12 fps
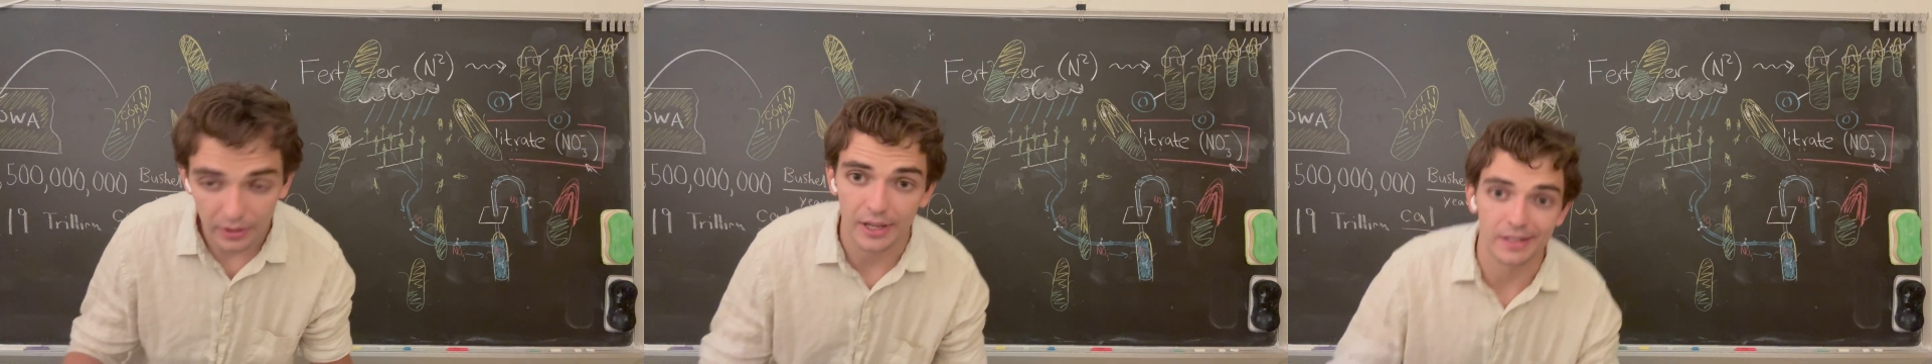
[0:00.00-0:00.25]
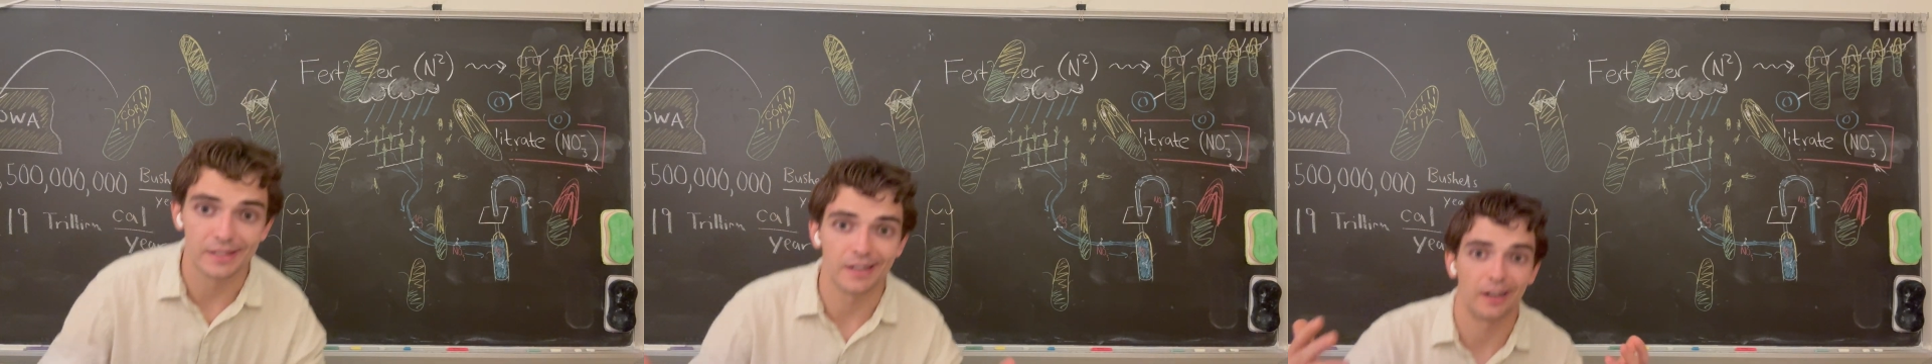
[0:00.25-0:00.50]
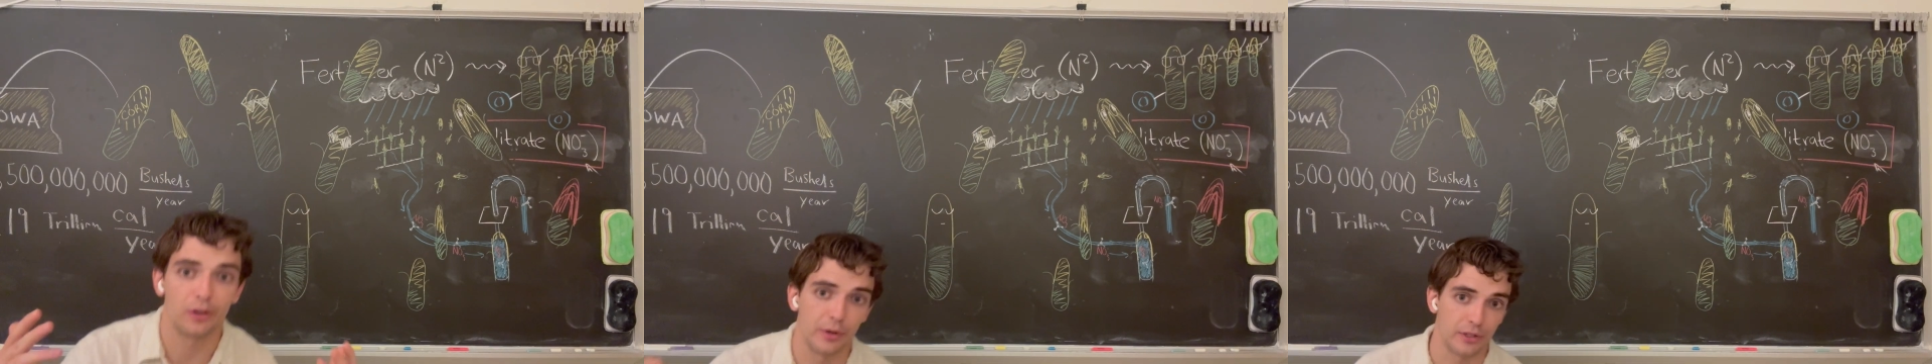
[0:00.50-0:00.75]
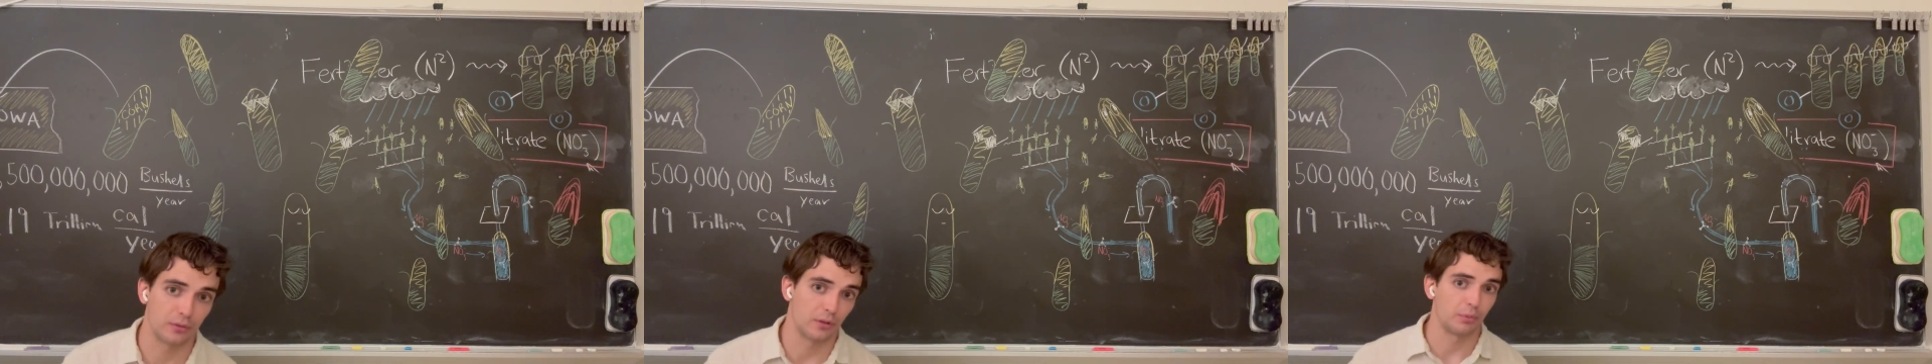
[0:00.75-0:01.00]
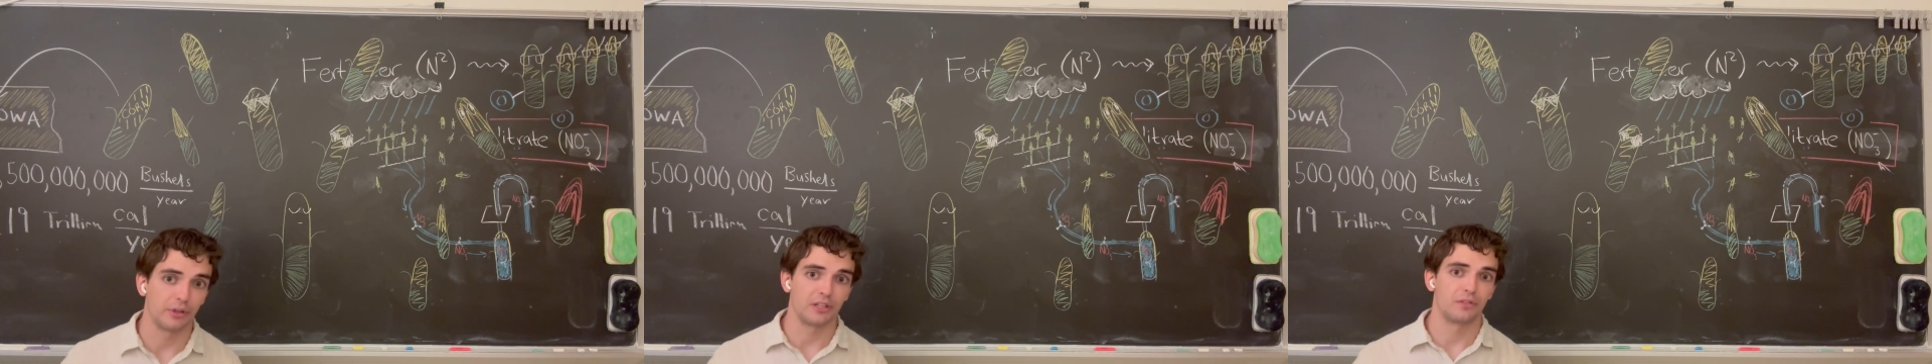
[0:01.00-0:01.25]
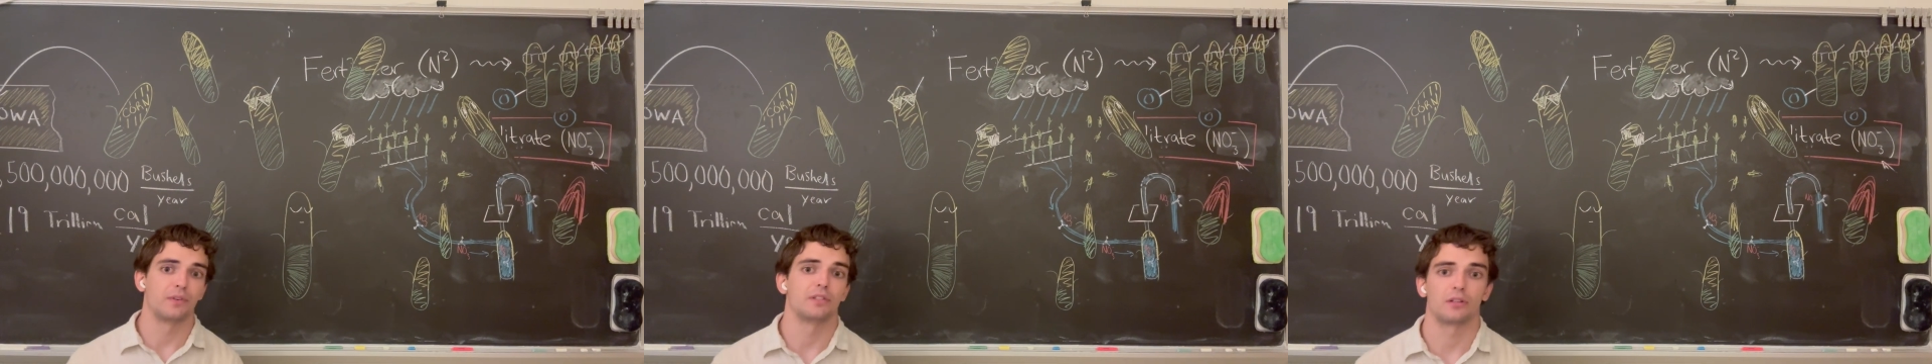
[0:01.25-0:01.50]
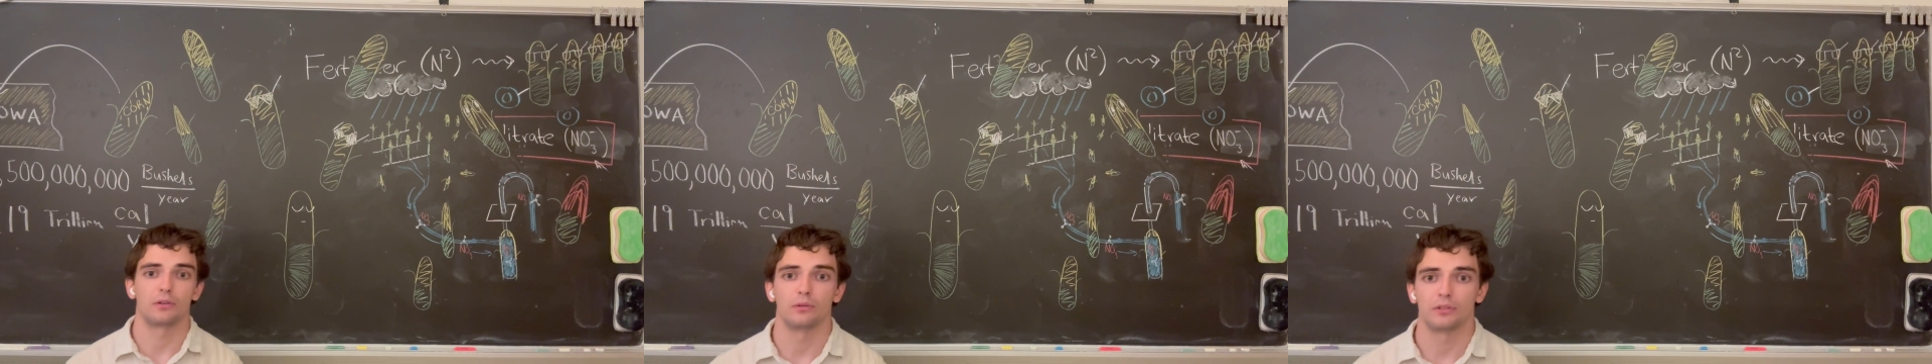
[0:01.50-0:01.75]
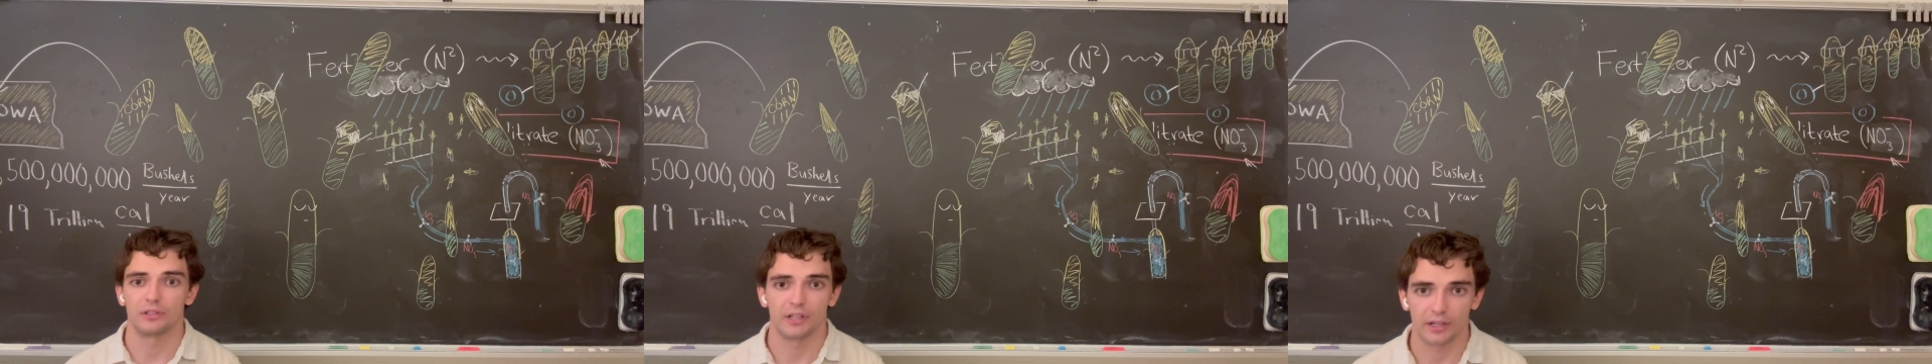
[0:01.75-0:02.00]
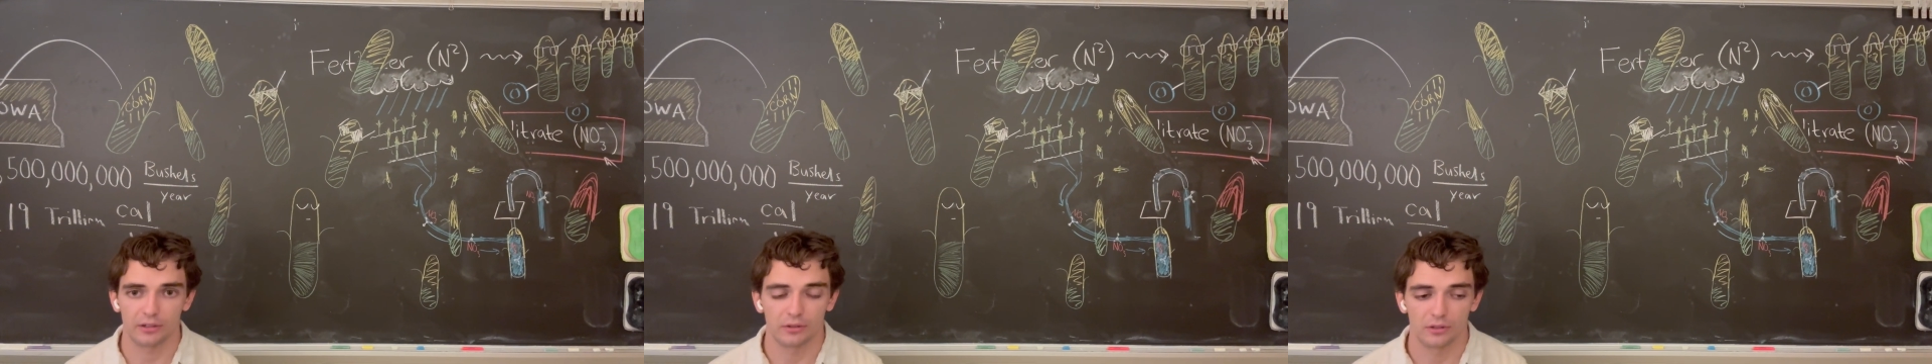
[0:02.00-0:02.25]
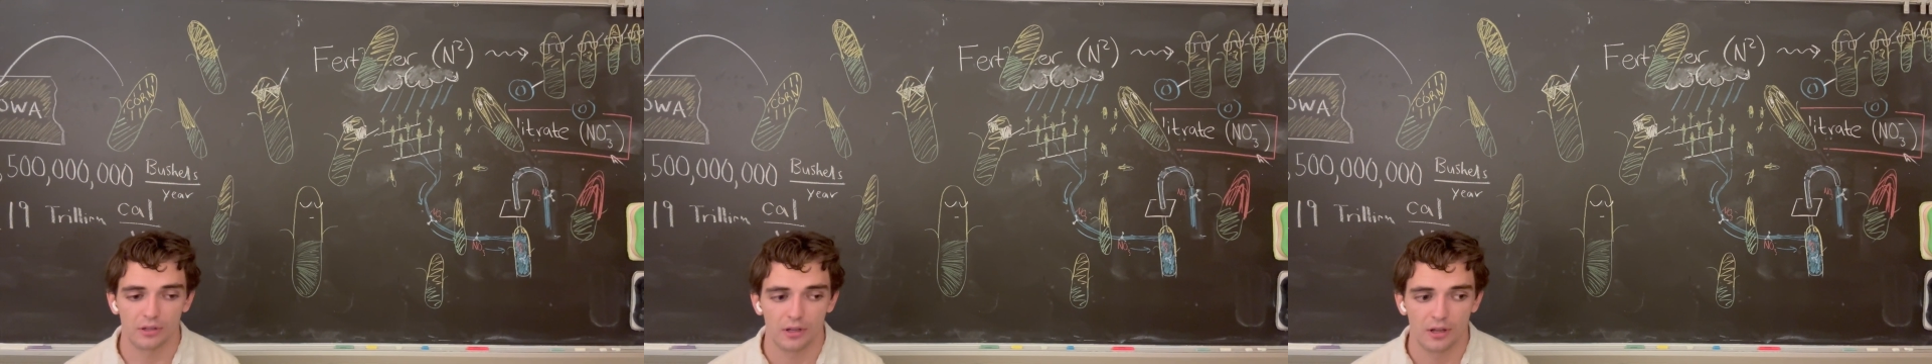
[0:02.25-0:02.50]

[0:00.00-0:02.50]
is not going to replace physical detectors,